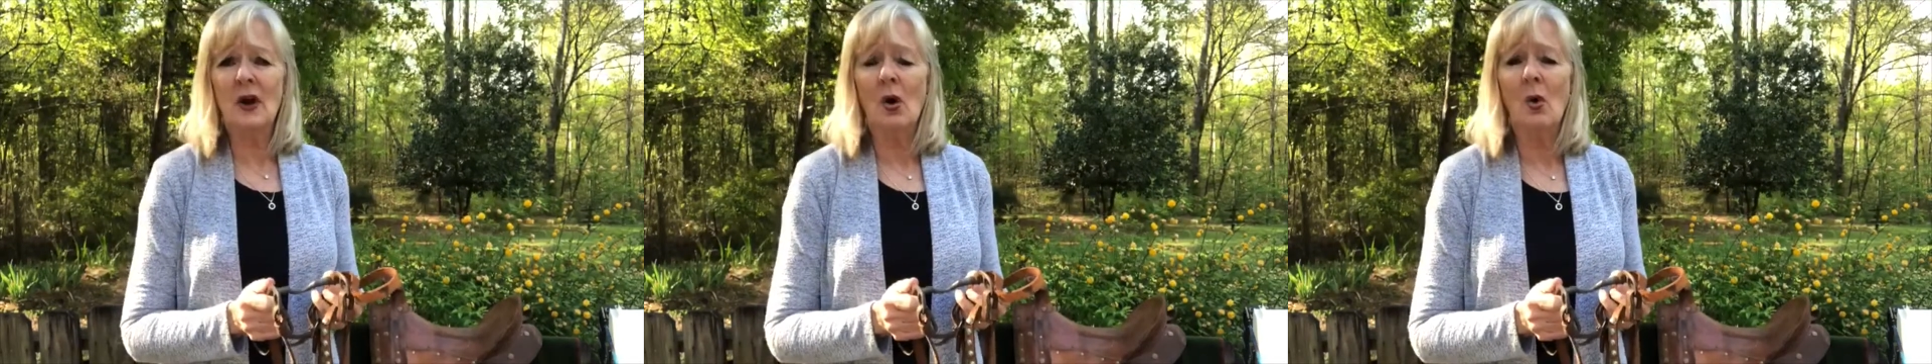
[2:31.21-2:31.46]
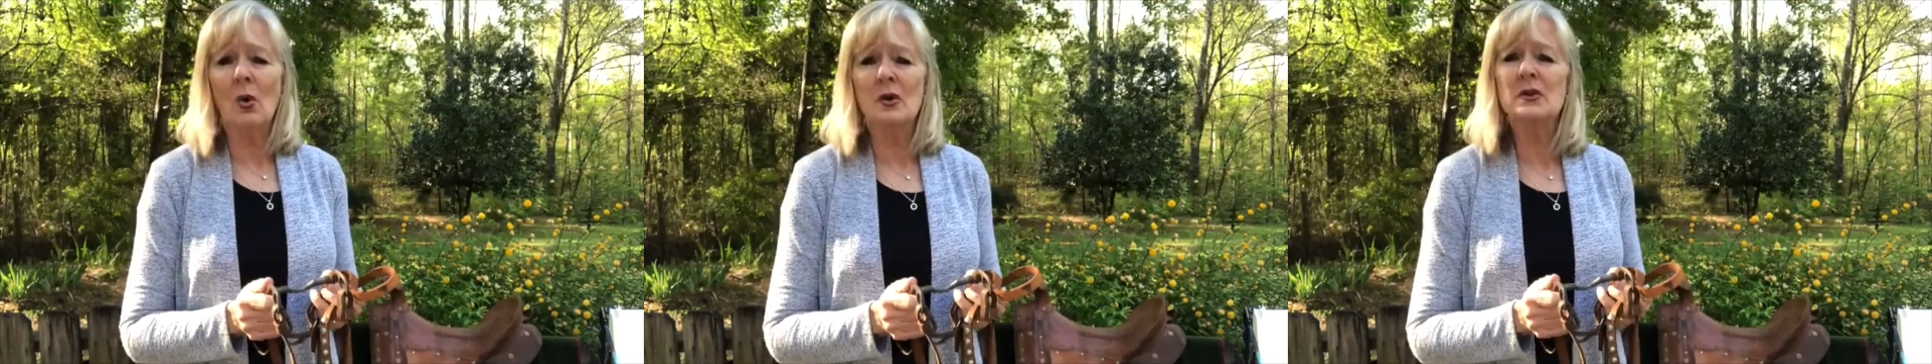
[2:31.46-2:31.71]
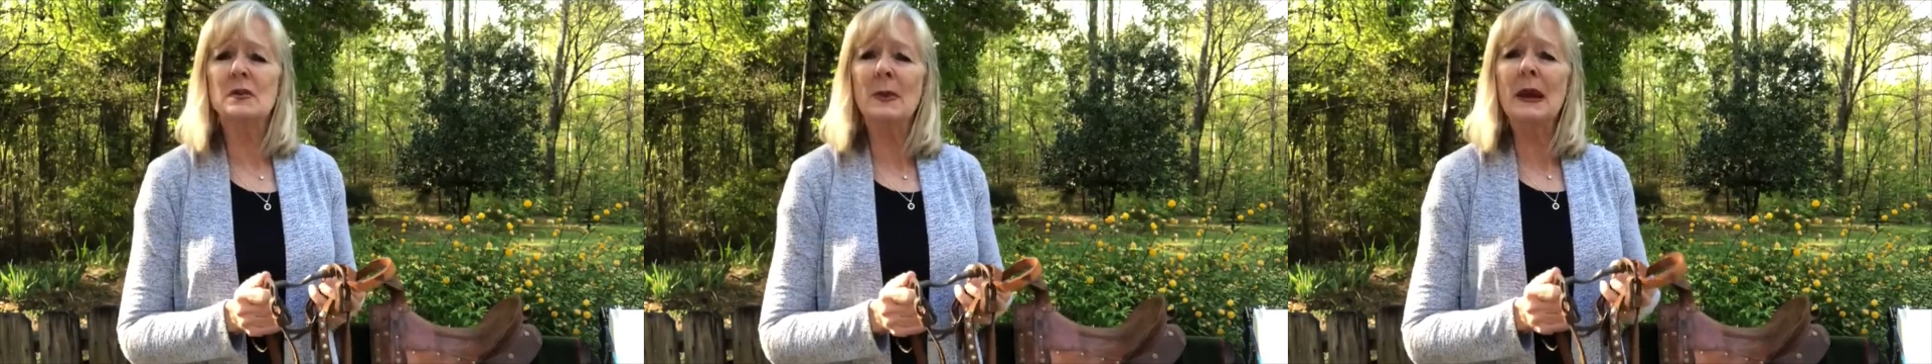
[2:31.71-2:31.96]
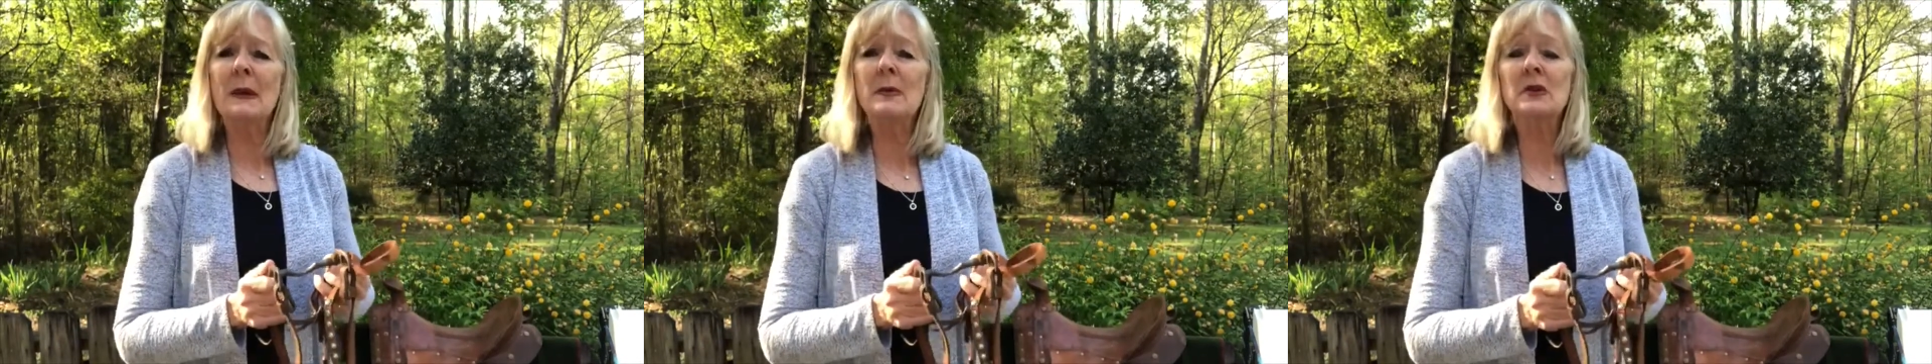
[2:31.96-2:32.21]
horse to
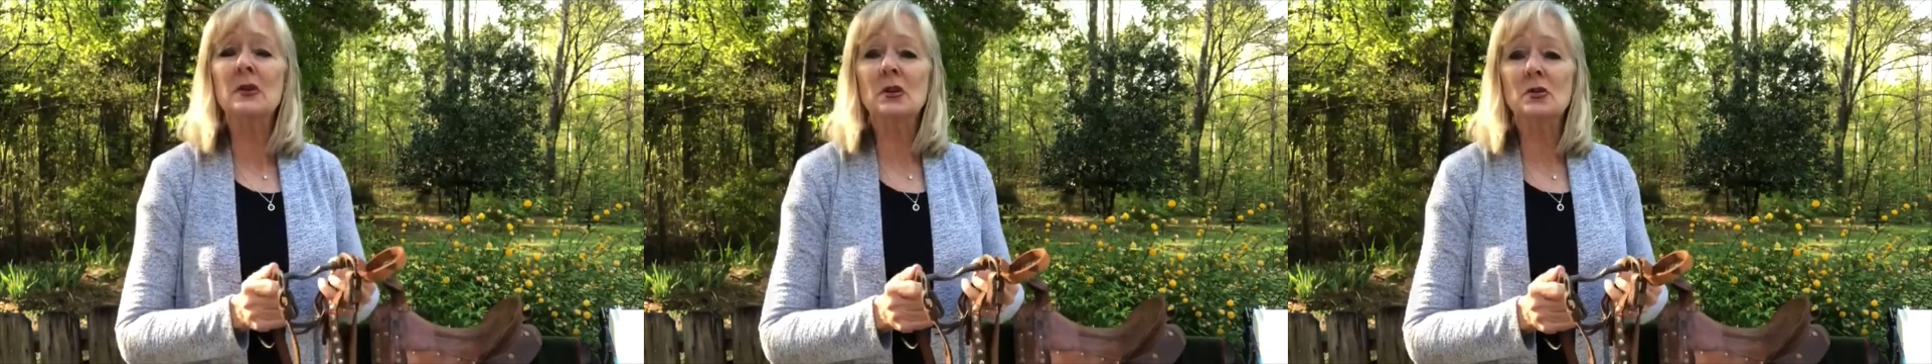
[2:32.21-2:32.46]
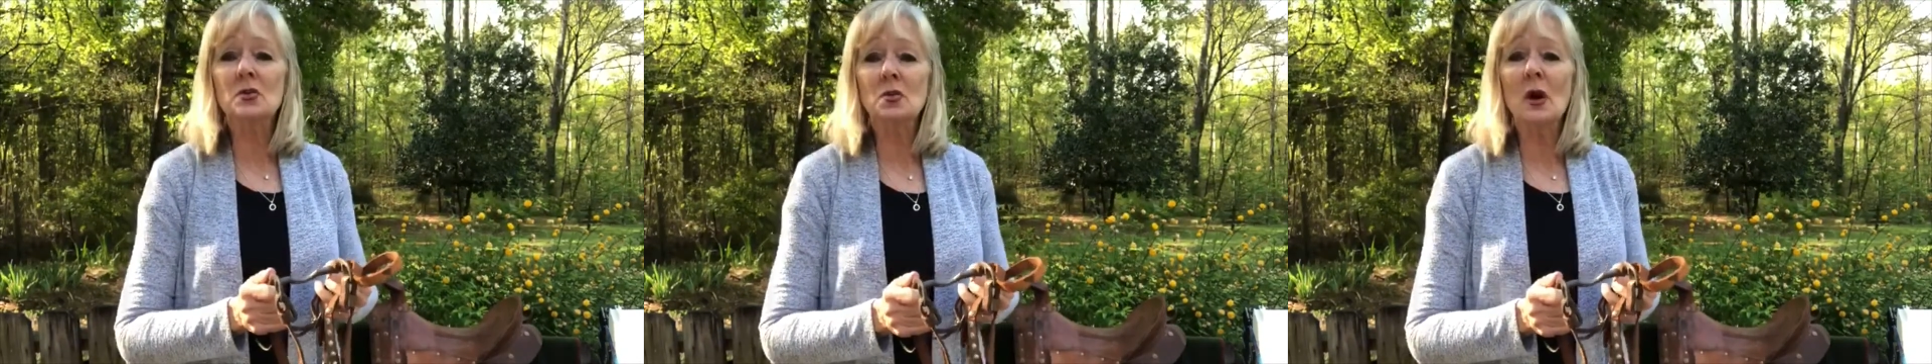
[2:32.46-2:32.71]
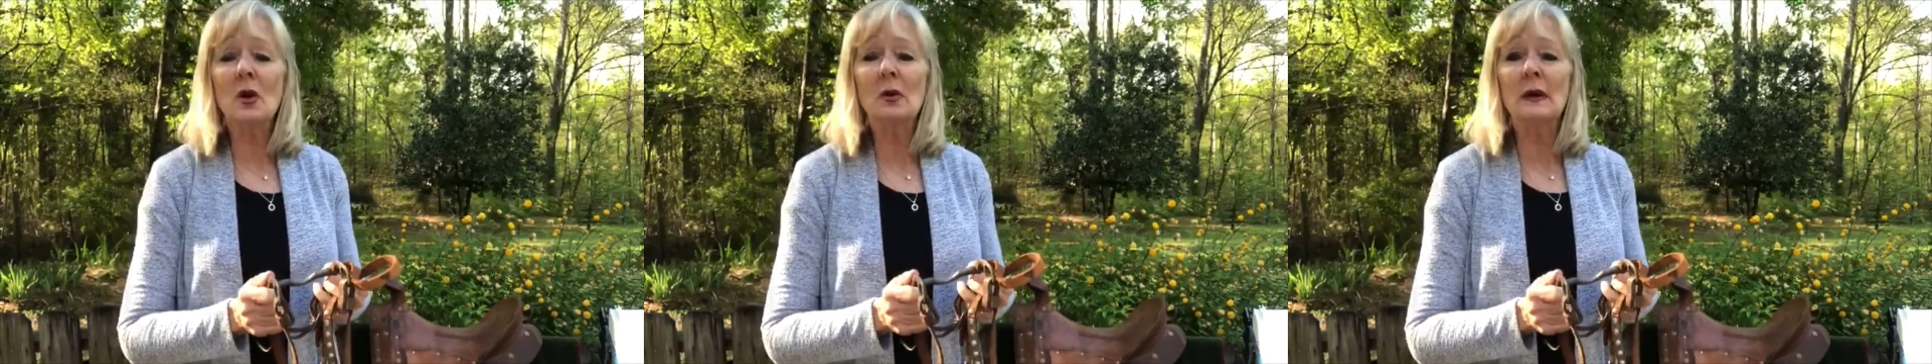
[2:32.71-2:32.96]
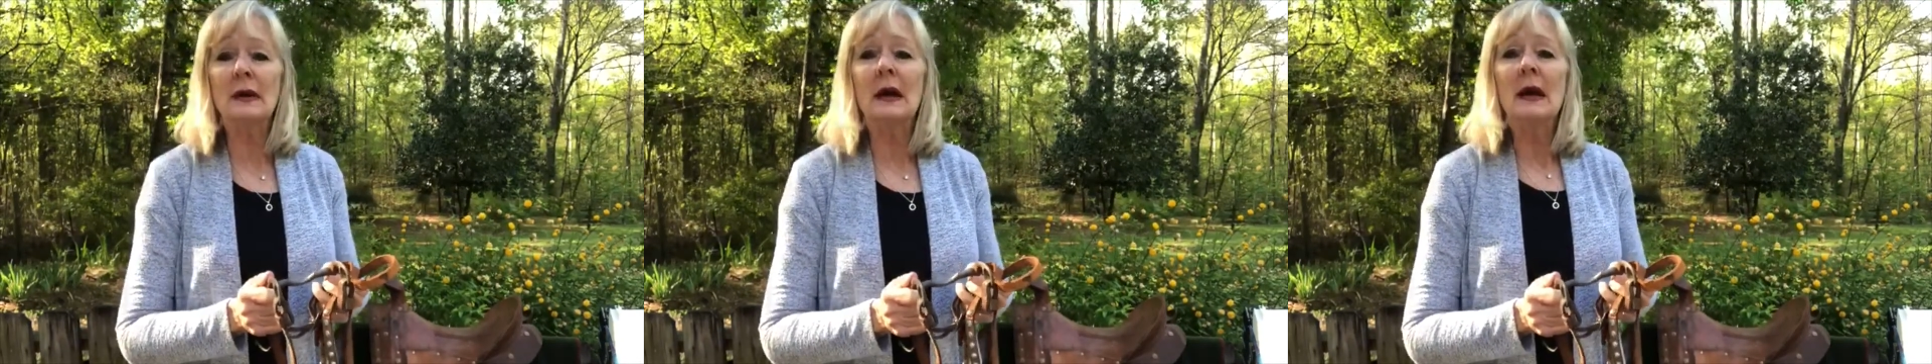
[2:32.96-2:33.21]
be able to
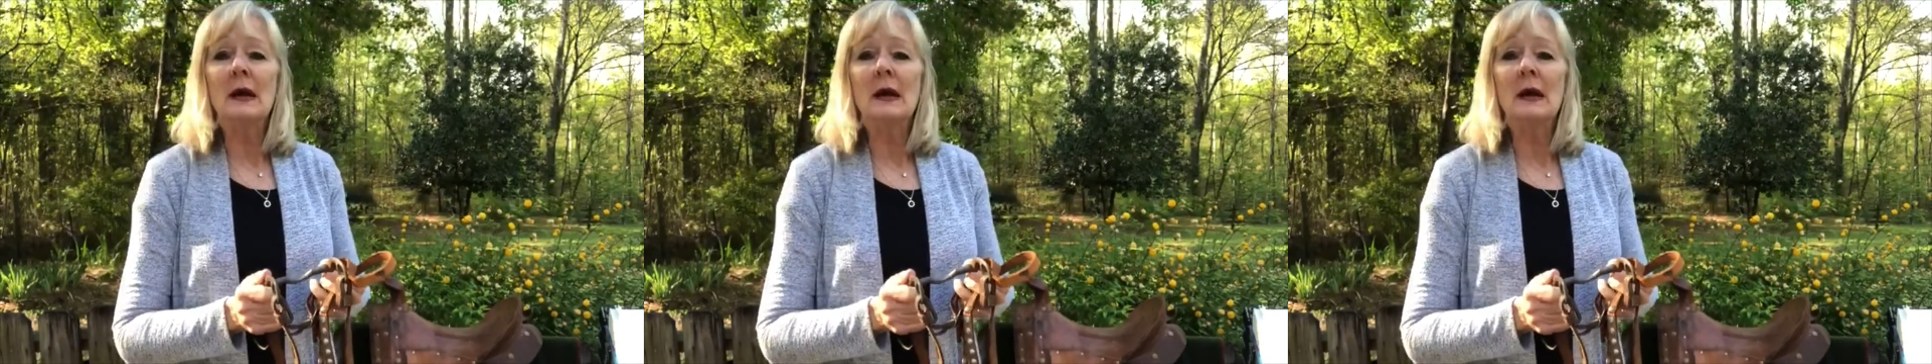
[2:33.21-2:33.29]
control it